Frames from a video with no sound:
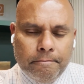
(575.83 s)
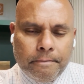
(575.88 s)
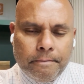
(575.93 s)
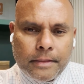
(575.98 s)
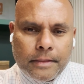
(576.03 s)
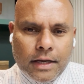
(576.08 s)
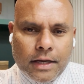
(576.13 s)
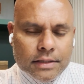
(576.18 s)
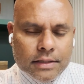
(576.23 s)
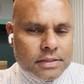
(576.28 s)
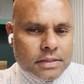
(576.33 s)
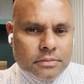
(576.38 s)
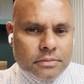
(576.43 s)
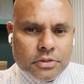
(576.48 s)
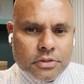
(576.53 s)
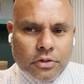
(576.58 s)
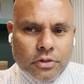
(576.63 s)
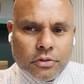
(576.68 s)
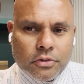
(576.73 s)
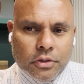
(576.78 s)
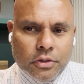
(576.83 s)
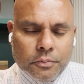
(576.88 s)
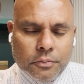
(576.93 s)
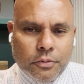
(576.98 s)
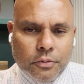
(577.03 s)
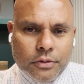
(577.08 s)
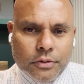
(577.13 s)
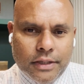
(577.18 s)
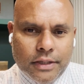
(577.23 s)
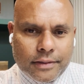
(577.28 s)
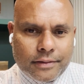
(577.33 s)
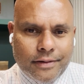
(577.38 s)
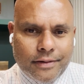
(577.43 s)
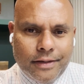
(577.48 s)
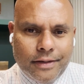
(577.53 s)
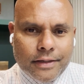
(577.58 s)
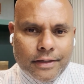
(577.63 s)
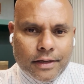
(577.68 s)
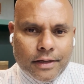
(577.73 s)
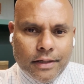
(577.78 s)
customers not going to put their
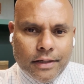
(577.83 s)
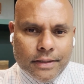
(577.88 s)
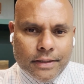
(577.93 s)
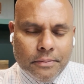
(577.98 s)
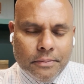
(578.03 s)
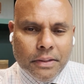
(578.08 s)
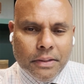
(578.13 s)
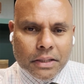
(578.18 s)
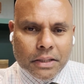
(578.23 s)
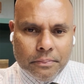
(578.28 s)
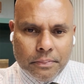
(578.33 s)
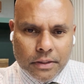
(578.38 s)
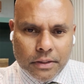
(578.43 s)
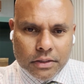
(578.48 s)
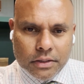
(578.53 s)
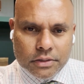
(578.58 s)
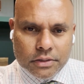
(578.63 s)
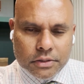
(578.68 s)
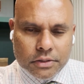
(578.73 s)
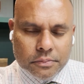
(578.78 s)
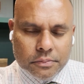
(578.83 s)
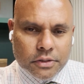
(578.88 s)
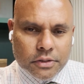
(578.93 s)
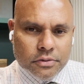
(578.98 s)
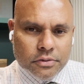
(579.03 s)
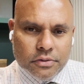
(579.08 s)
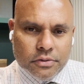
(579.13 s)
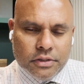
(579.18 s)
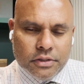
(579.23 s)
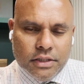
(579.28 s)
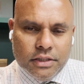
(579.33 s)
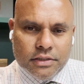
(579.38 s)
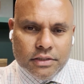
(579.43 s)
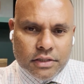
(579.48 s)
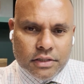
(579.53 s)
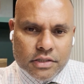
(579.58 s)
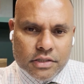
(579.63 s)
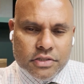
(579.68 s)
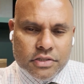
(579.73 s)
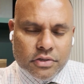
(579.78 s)
credit card and make a purchase, because these
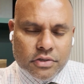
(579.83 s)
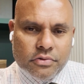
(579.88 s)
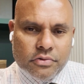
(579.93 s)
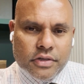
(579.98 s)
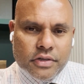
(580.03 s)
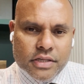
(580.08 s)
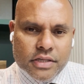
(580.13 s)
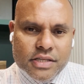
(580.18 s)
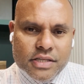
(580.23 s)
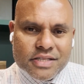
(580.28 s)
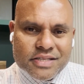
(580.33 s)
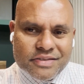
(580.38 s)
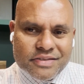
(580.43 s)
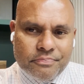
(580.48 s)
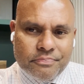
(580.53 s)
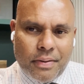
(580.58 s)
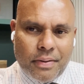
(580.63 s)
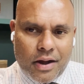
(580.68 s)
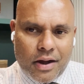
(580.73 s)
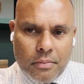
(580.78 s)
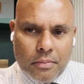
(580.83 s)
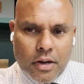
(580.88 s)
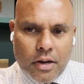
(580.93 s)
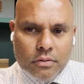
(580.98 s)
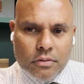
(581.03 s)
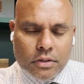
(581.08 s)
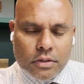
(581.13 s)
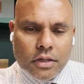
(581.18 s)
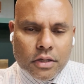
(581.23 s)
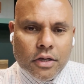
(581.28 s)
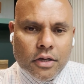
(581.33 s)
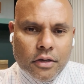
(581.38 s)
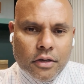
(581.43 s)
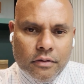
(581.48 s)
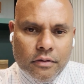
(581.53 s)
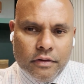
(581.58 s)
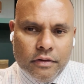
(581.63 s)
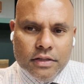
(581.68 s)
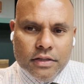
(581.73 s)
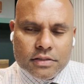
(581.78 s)
days security is paramount
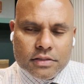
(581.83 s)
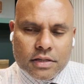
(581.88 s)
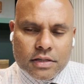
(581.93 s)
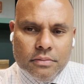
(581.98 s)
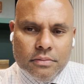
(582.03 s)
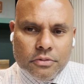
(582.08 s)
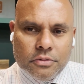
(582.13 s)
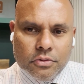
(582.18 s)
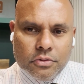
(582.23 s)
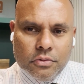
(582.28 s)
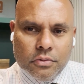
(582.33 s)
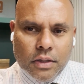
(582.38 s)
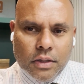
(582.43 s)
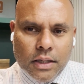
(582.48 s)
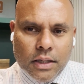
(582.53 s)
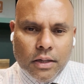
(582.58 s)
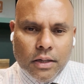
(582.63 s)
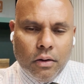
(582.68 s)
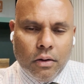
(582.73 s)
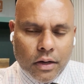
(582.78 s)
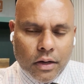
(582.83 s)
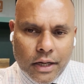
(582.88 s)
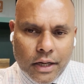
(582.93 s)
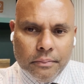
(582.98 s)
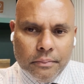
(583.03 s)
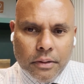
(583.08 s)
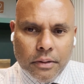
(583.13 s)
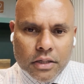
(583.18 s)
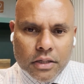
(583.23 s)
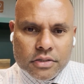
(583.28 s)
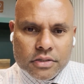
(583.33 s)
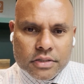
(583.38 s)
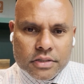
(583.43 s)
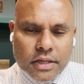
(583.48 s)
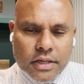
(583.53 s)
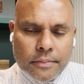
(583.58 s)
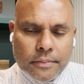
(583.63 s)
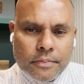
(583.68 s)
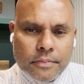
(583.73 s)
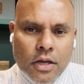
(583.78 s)
when it's come to online
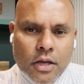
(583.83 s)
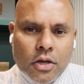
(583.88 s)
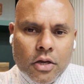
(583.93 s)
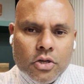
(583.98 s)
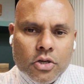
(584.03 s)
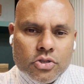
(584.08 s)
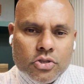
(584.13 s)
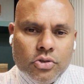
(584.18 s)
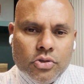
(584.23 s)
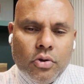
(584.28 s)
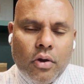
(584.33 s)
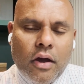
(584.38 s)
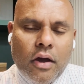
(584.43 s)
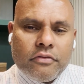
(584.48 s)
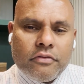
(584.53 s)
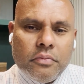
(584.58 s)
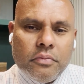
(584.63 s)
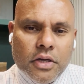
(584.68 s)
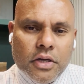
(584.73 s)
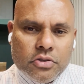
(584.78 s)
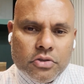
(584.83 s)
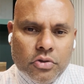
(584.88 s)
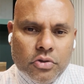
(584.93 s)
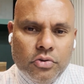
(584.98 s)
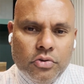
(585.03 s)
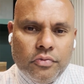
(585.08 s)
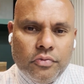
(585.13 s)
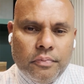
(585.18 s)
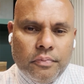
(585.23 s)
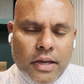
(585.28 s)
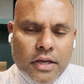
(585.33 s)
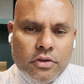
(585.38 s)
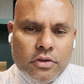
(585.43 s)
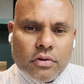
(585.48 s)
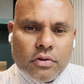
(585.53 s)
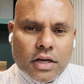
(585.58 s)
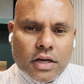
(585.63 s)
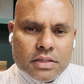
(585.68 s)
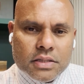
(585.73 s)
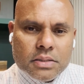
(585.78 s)
purchasing. So you have to make sure you make your
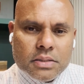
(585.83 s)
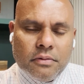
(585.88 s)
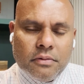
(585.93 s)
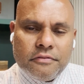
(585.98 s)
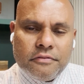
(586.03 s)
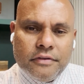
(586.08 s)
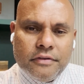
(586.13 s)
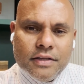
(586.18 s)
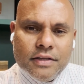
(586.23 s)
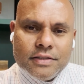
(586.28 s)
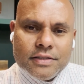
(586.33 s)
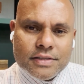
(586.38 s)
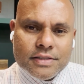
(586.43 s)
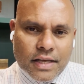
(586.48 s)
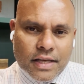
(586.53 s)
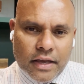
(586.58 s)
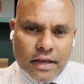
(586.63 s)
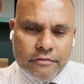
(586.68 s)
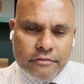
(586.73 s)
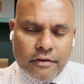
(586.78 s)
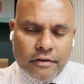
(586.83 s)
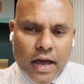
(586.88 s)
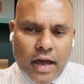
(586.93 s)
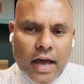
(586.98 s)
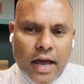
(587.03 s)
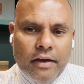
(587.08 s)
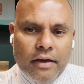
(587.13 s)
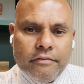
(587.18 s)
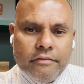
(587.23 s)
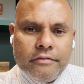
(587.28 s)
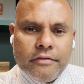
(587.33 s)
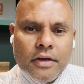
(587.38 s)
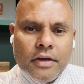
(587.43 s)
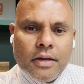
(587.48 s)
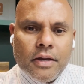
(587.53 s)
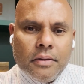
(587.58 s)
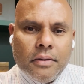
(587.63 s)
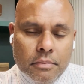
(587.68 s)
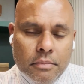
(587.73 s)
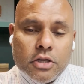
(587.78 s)
customer feel safe.
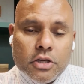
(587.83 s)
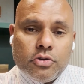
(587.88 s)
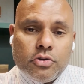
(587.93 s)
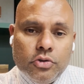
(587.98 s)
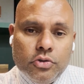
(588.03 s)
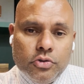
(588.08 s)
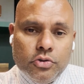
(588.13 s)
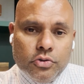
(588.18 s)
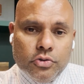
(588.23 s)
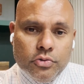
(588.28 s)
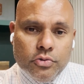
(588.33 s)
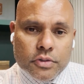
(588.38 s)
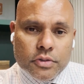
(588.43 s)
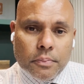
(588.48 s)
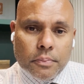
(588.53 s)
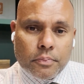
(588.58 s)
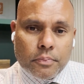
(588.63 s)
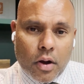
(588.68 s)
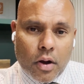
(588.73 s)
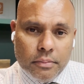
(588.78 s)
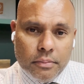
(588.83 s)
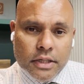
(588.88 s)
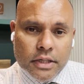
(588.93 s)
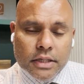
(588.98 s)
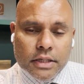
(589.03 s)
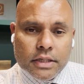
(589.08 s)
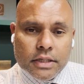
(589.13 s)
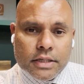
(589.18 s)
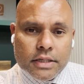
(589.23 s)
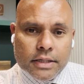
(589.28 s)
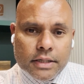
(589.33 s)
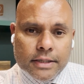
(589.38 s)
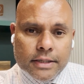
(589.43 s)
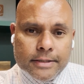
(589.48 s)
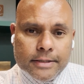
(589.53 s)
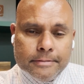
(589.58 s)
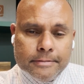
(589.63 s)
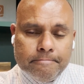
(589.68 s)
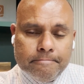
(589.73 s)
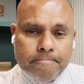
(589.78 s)
Make sure you use a prominent
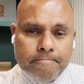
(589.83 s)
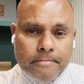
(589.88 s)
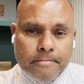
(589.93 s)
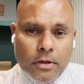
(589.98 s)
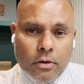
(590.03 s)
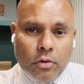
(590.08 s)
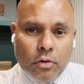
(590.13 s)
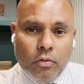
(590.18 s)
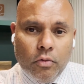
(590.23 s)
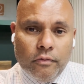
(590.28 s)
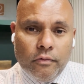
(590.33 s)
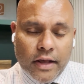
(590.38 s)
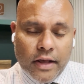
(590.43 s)
or